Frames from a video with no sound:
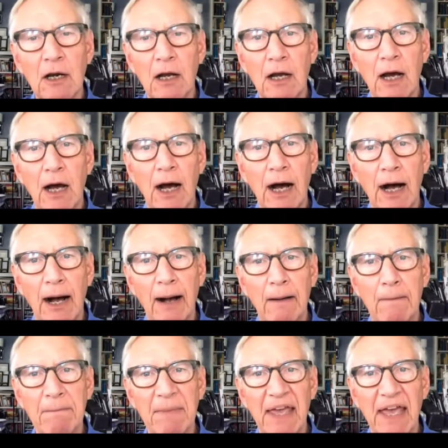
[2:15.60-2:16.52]

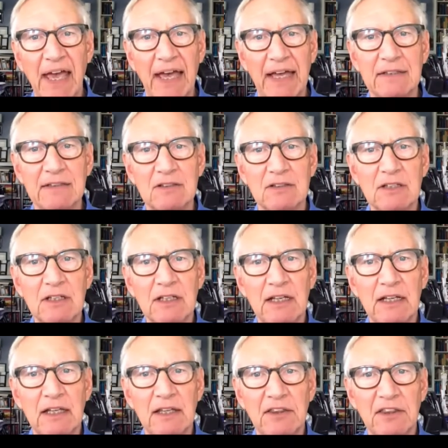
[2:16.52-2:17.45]
And
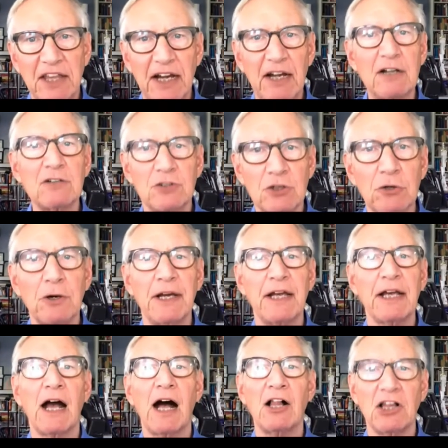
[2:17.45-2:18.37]
they're
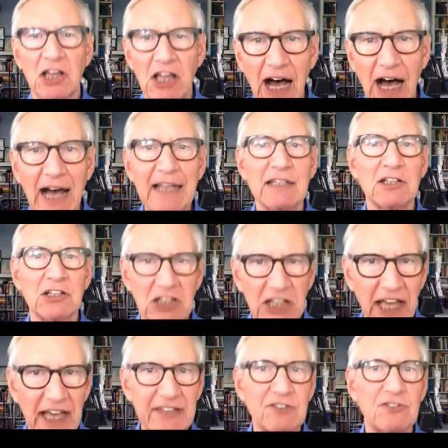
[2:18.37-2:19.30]
doing a lot
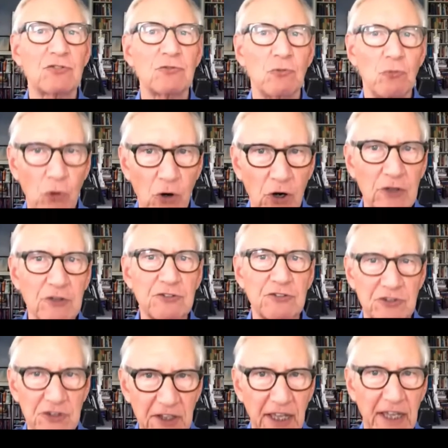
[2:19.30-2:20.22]
less
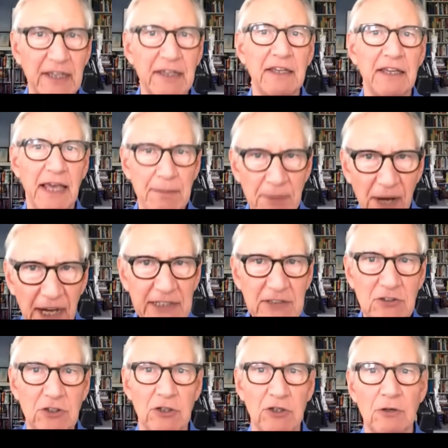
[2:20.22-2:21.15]
worse than they might
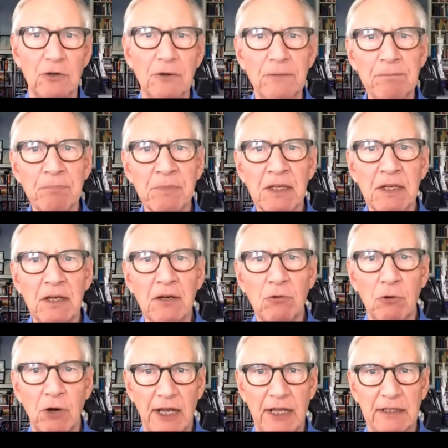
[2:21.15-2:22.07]
do.
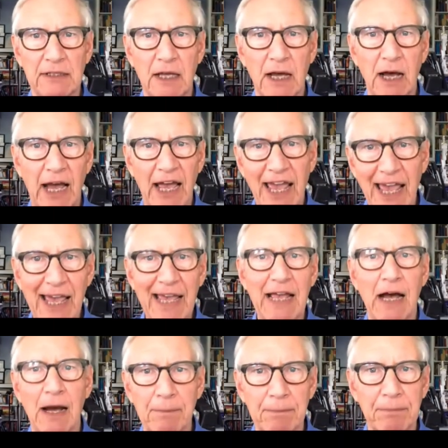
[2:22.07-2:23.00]
When I hang
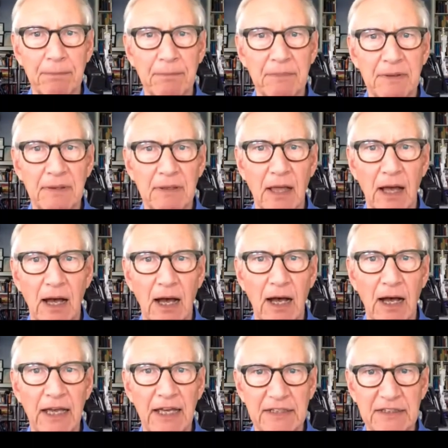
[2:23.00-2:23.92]
up
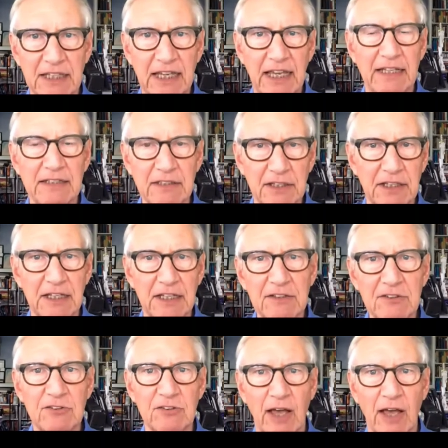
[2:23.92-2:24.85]
at the end of
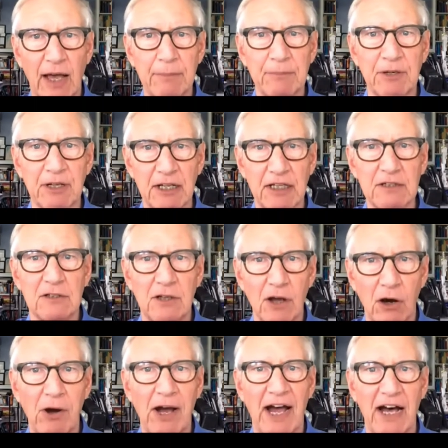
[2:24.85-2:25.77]
this, I'm going to
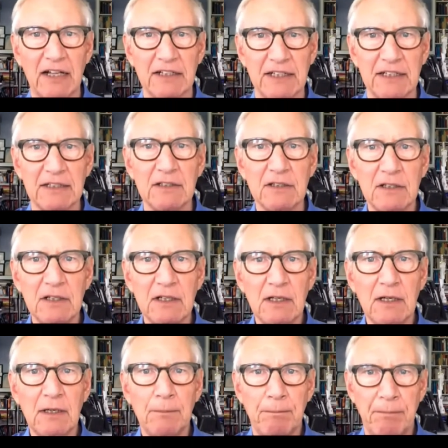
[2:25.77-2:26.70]
go out and
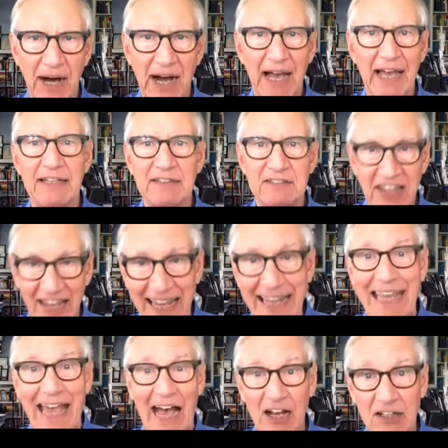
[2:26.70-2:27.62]
buy a
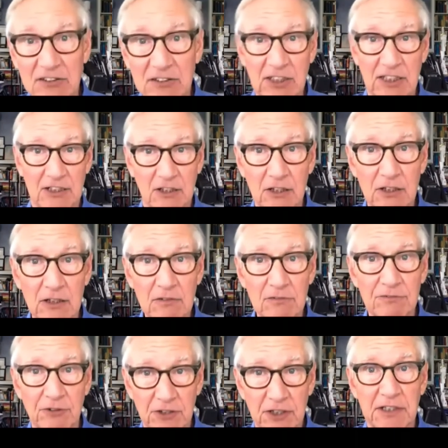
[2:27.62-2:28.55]
takeout dinner
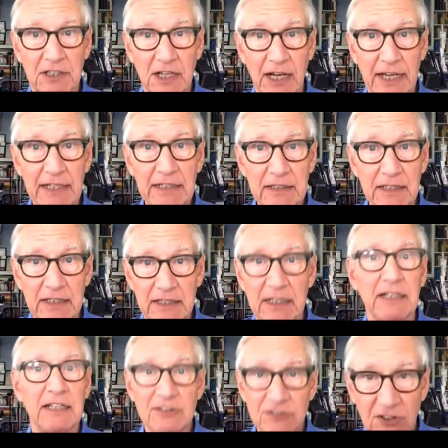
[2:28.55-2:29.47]
for tonight. And
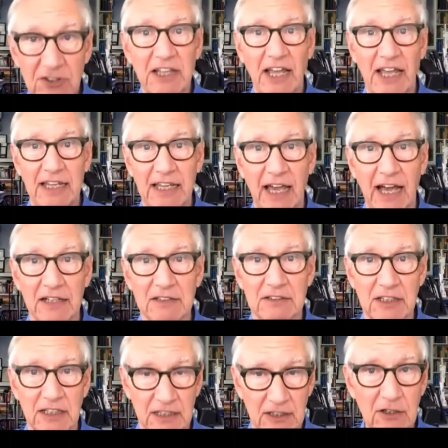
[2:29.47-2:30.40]
it is a takeout
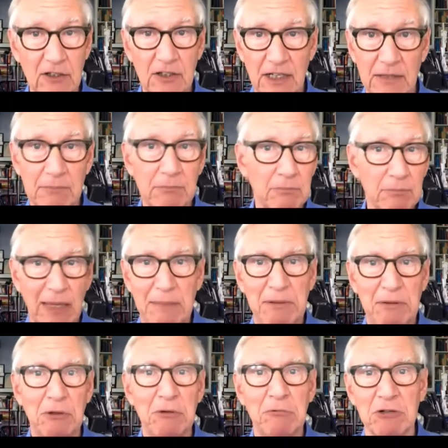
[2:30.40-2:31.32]
dinner. And
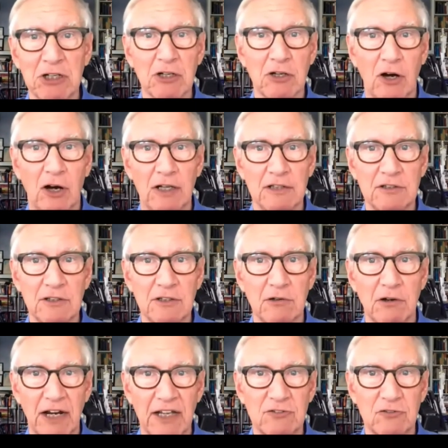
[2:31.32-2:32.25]
maybe we would have gone to the
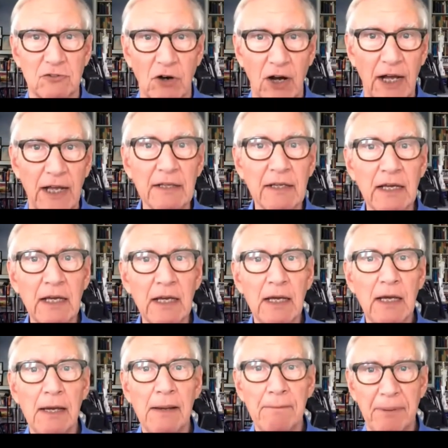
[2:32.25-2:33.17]
restaurant.
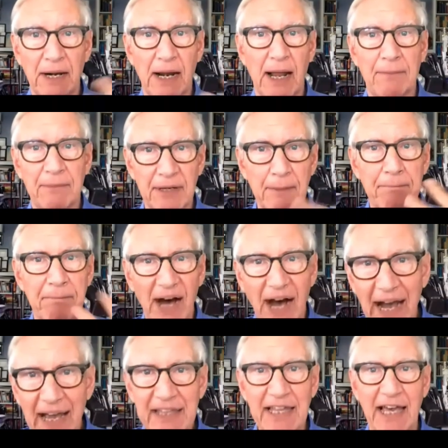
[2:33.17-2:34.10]
But I'm going to
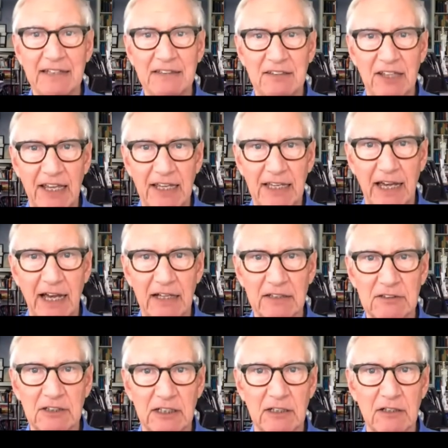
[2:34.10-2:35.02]
buy that takeout
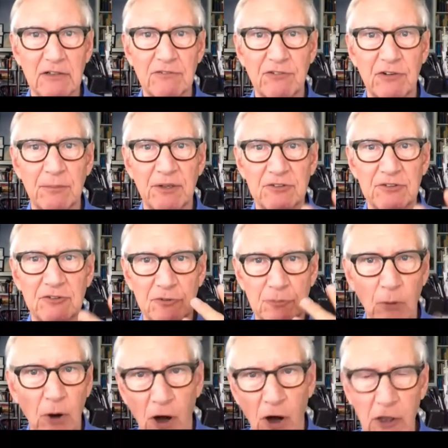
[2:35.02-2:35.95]
dinner from a
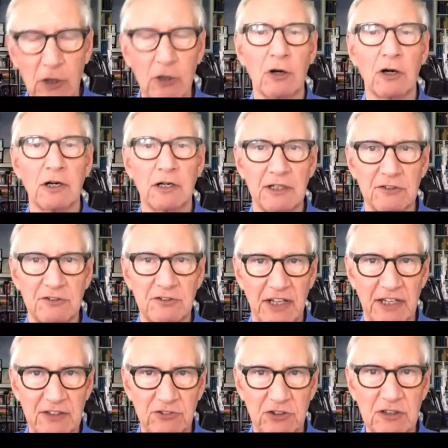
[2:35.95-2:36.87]
small
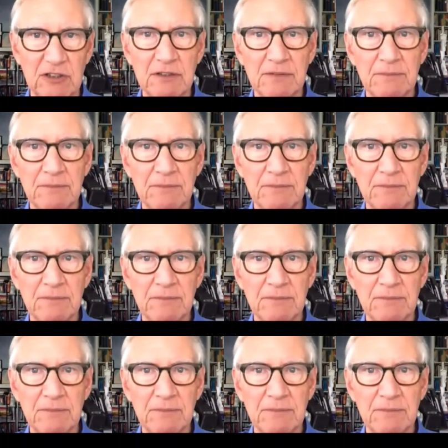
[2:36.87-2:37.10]
organization